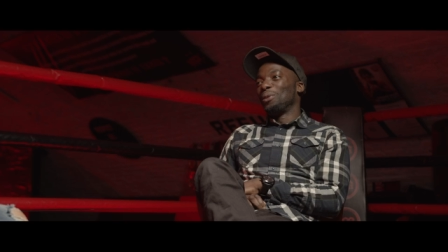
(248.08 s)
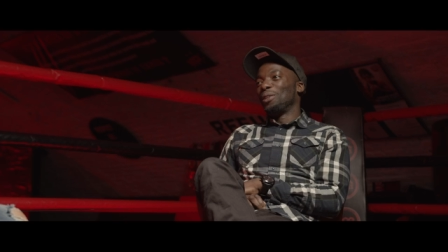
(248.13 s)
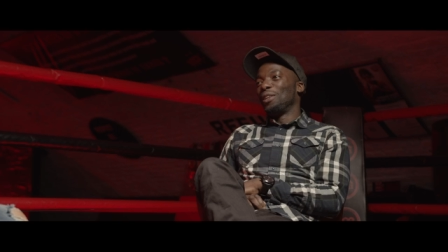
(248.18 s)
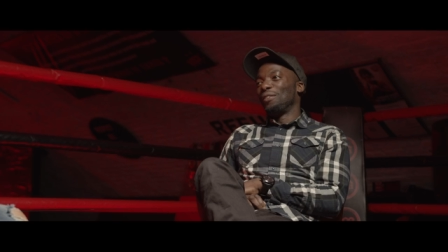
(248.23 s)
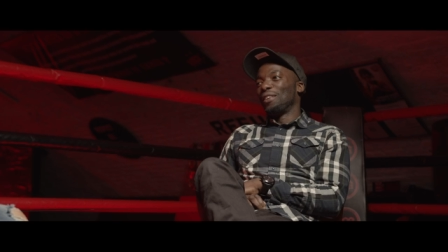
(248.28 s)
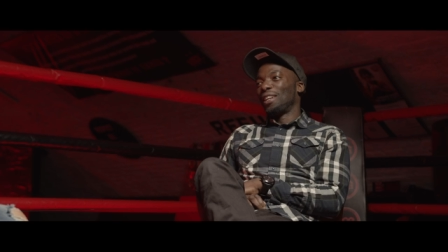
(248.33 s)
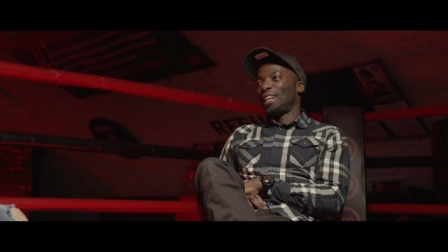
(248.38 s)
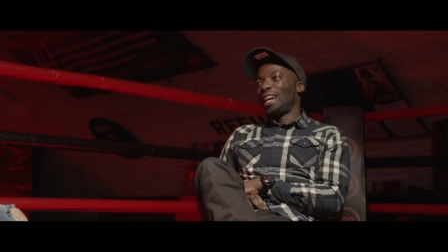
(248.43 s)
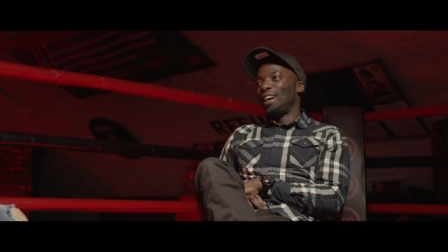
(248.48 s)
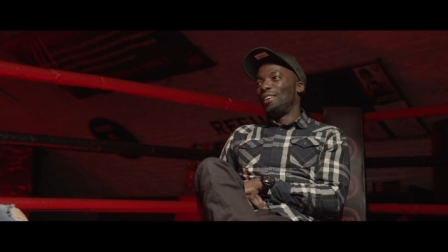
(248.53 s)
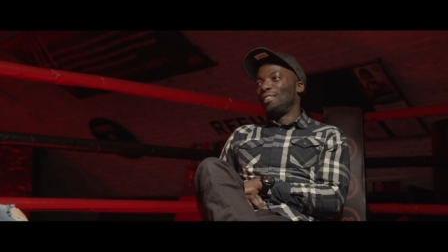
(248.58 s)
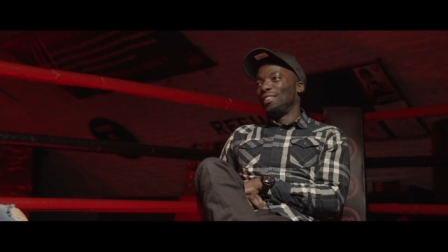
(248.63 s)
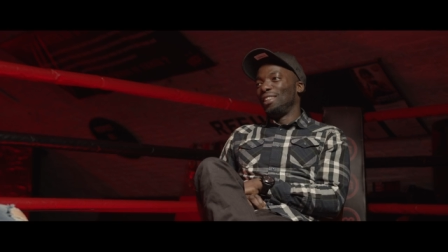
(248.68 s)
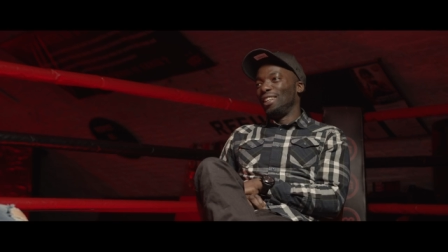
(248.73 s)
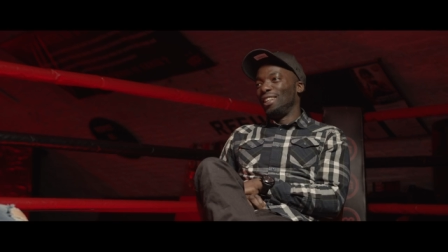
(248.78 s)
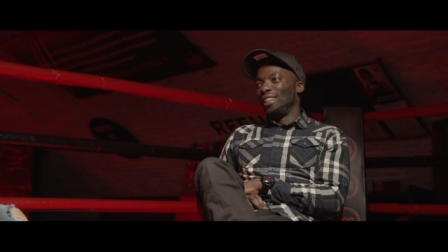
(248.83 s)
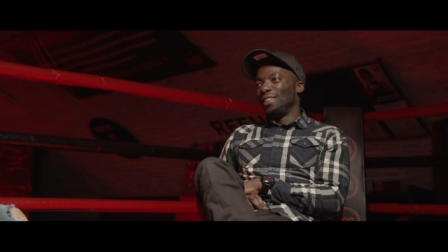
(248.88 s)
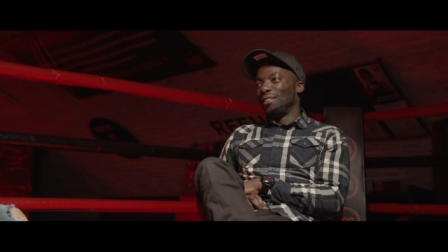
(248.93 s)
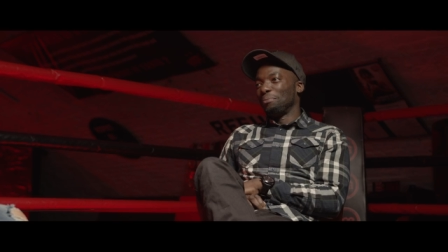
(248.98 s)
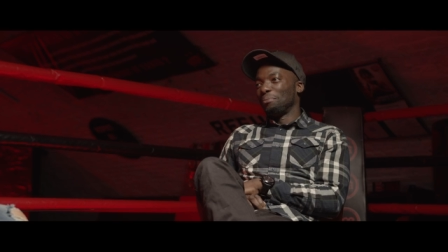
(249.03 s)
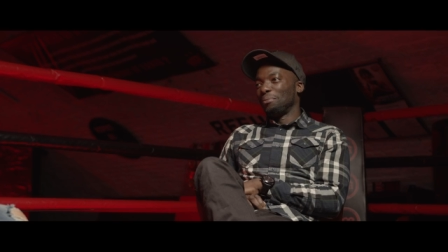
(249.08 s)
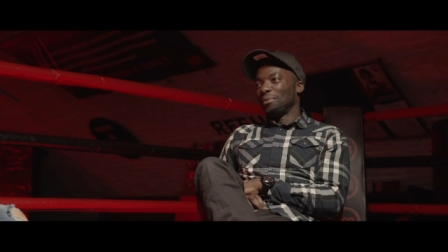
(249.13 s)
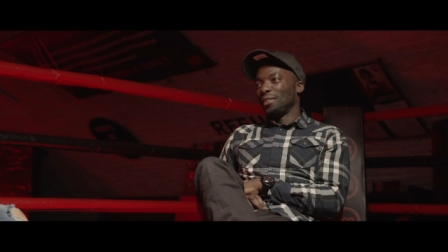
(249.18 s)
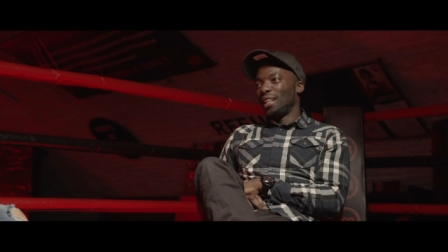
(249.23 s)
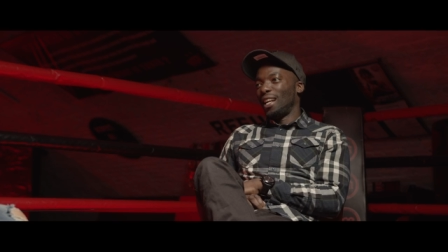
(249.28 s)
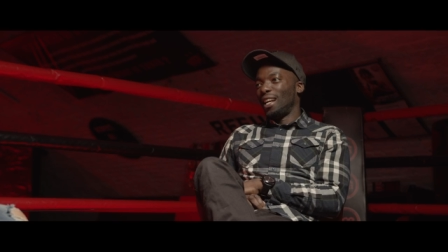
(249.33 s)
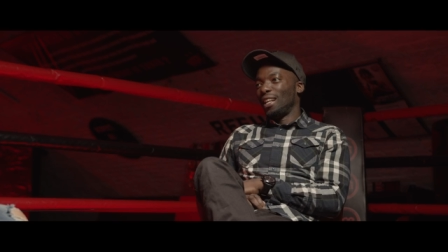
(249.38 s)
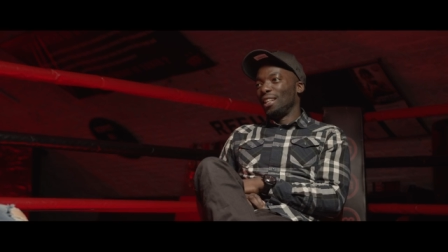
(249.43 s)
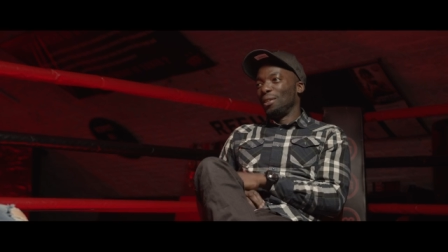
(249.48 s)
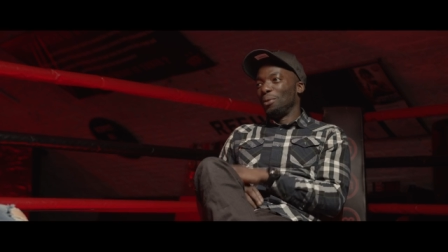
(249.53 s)
to another county,
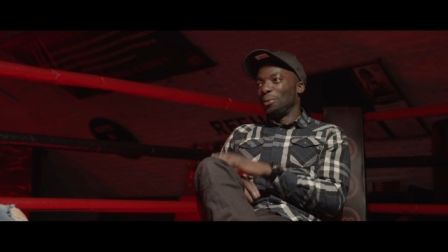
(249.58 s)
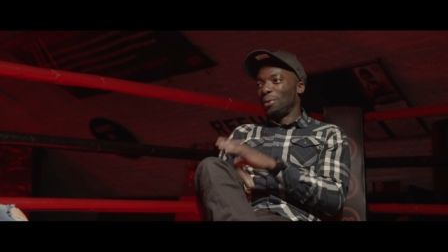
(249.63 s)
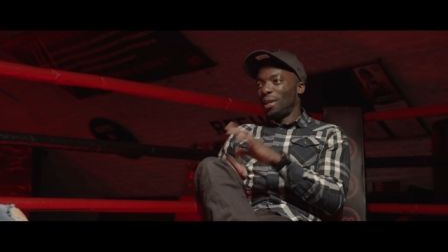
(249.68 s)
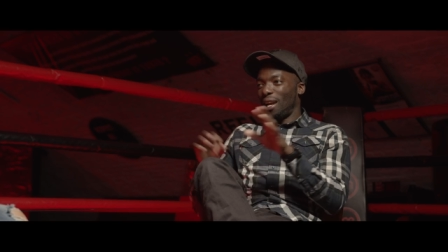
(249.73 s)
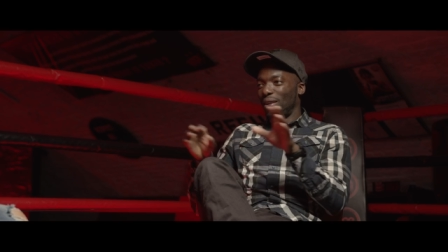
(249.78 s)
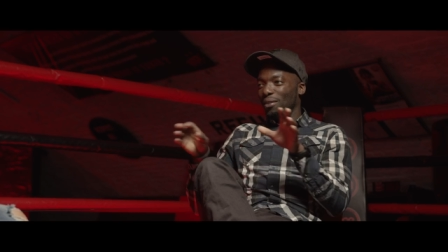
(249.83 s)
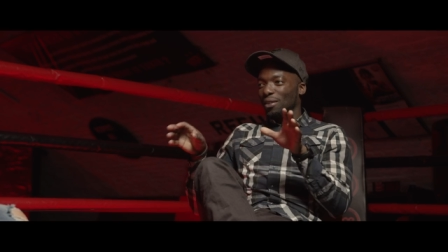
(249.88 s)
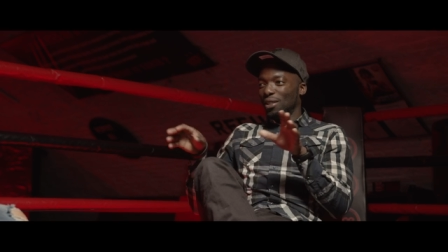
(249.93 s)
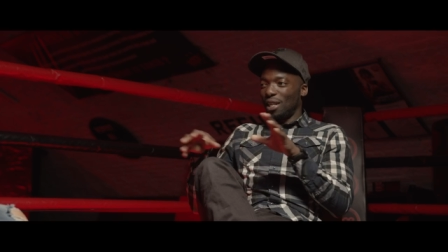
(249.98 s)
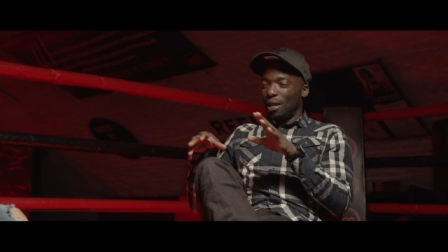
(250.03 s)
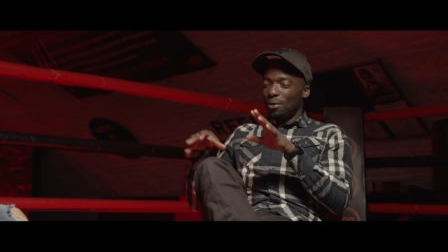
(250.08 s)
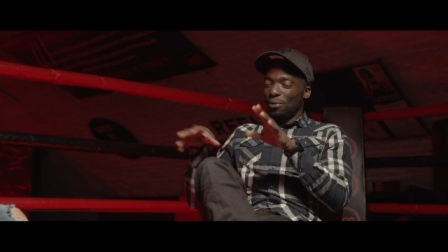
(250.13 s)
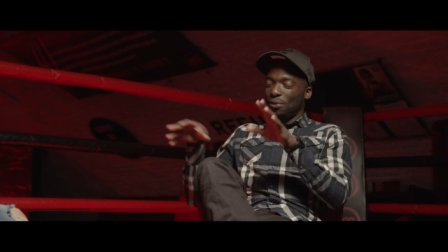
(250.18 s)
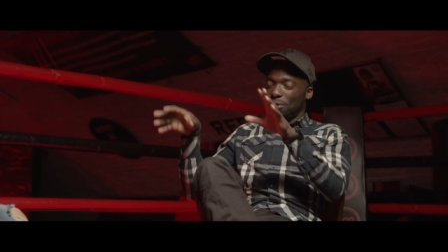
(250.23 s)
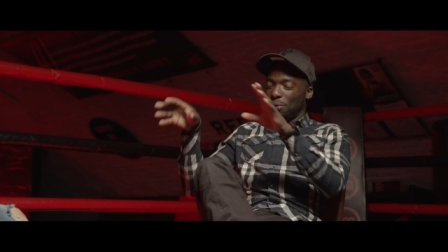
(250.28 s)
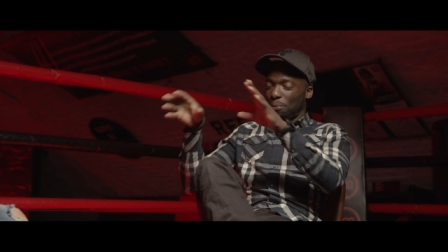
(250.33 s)
like little county champs